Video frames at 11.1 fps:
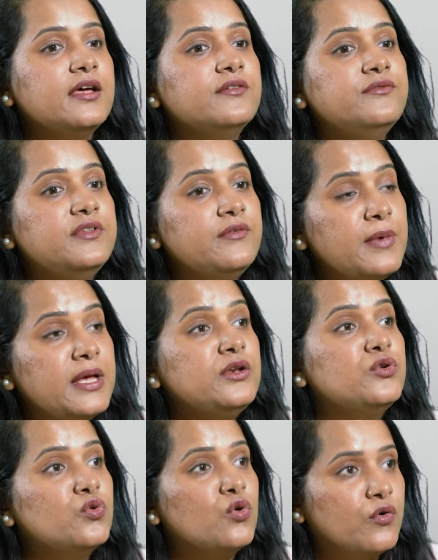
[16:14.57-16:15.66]
women
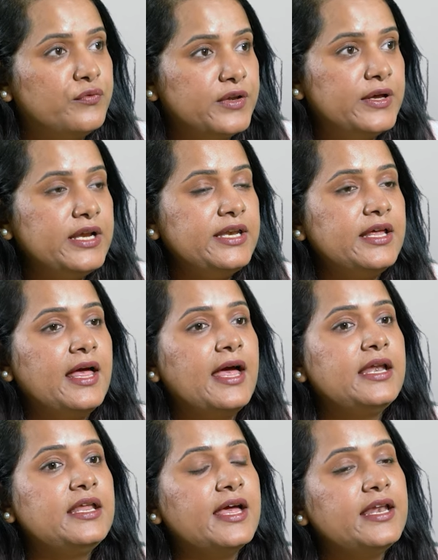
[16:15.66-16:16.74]
do ovulate
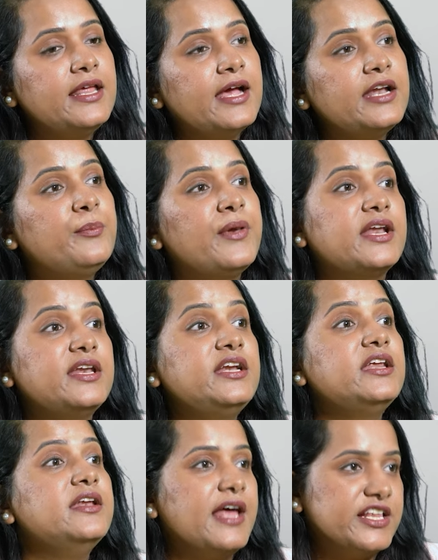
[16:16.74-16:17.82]
and can get
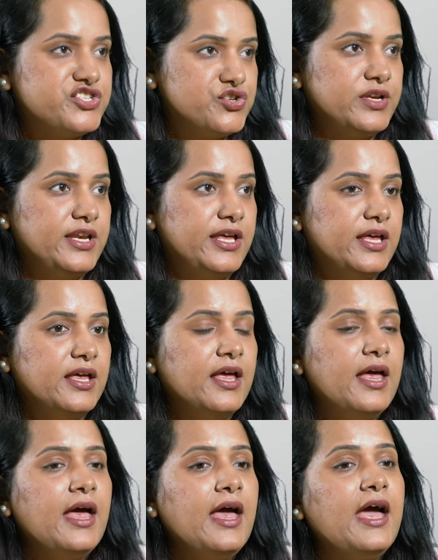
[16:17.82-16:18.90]
pregnant naturally.
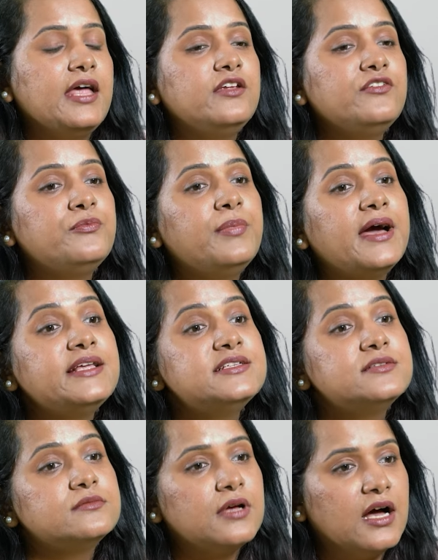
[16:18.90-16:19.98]
And if
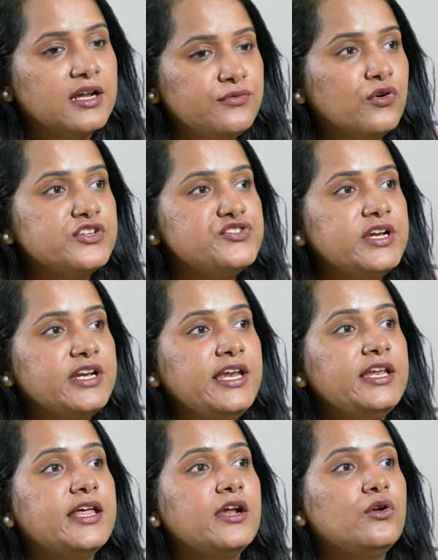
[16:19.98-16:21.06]
unfortunately
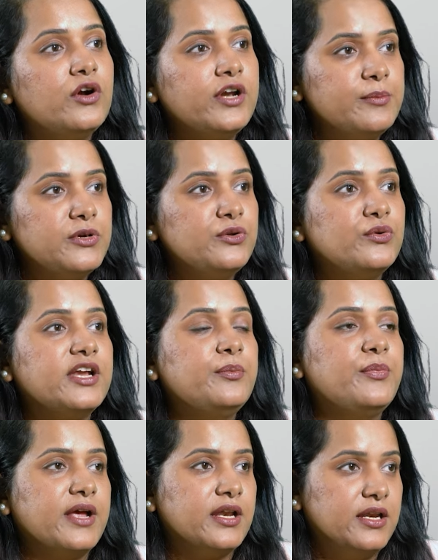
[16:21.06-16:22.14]
they are not able to get
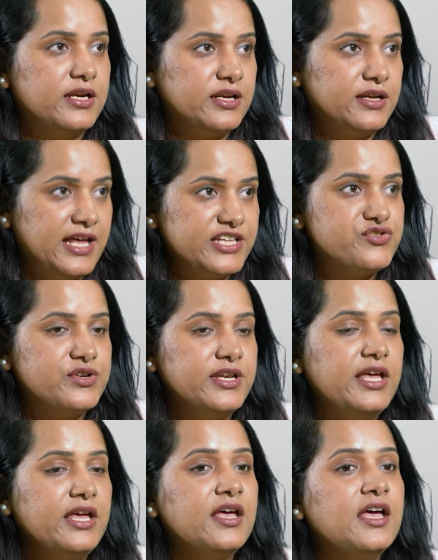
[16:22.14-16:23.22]
pregnant
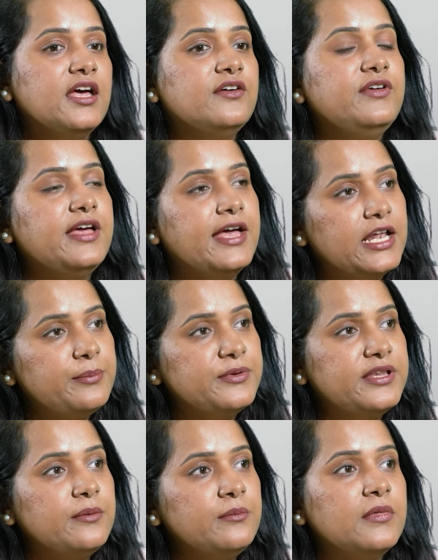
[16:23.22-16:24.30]
naturally, we help
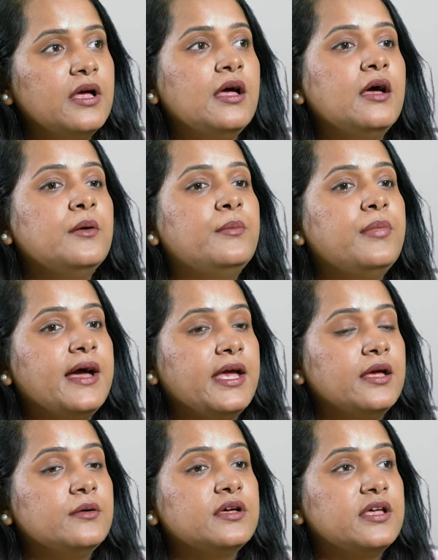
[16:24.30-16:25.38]
them
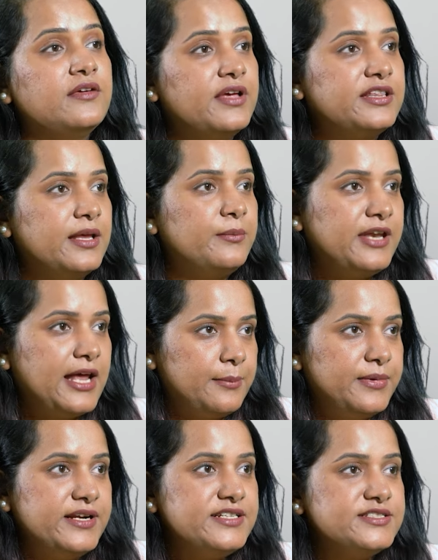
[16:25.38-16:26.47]
by giving them
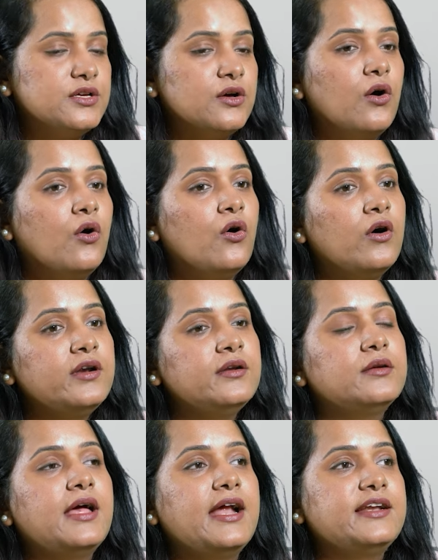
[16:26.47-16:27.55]
tablets or
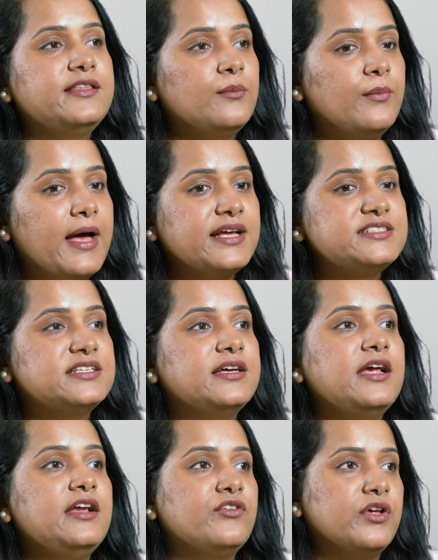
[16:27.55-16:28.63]
at the max
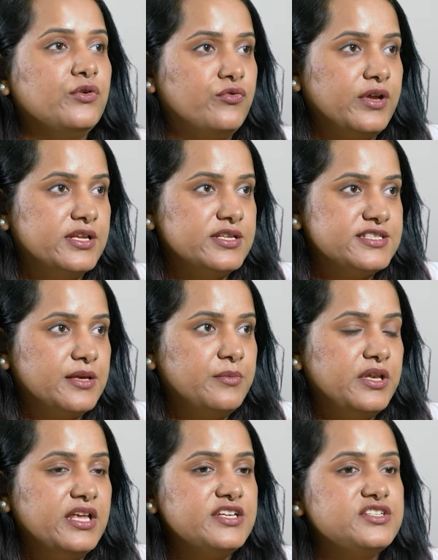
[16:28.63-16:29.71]
intrauterine
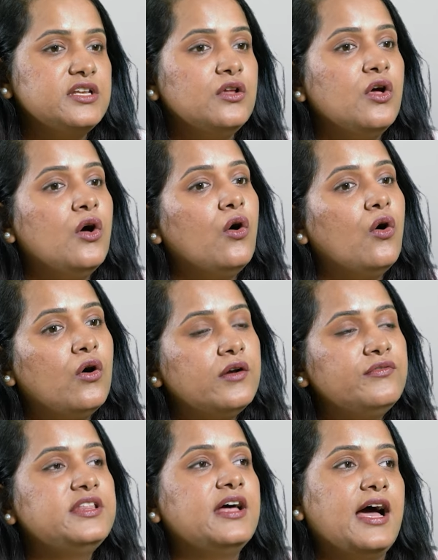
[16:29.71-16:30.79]
insemination, or
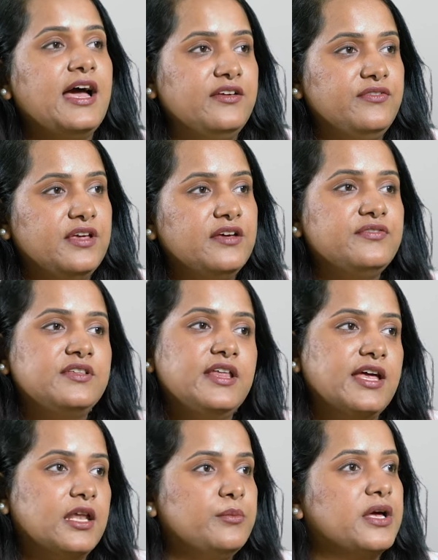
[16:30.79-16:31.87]
with IVF they
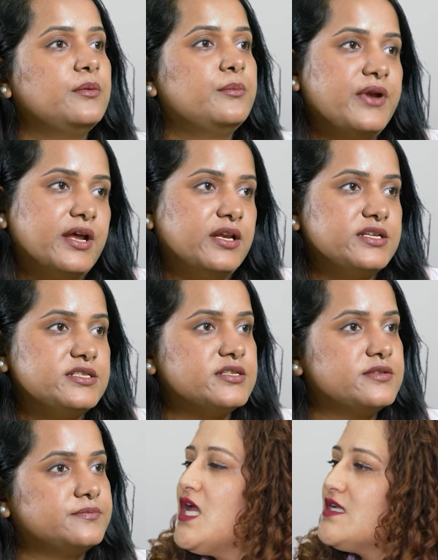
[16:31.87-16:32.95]
can become pregnant.
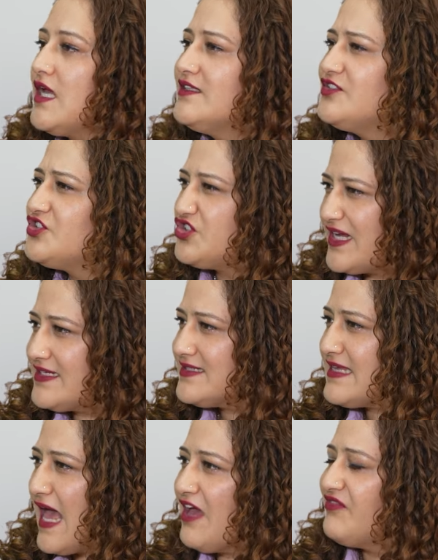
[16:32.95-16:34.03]
Does stress
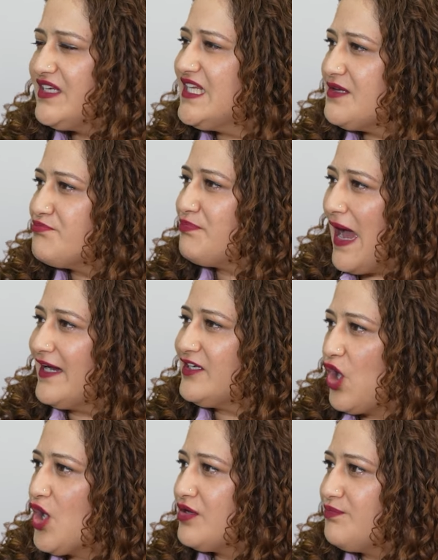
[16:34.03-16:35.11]
have any impact
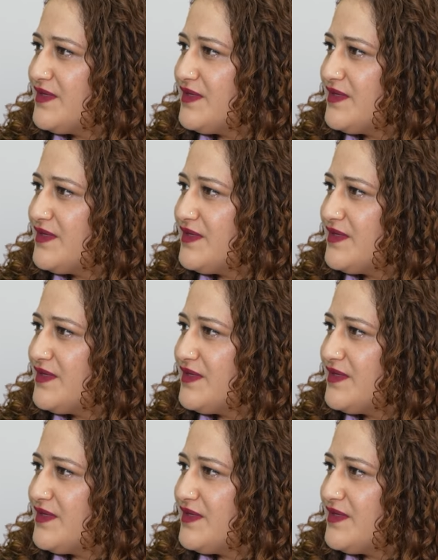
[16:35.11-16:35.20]
on